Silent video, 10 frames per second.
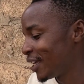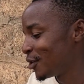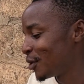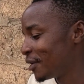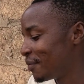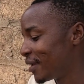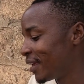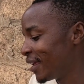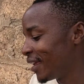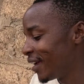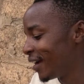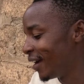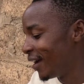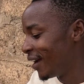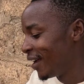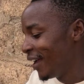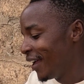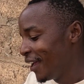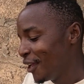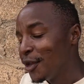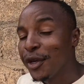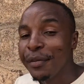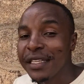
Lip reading: and you will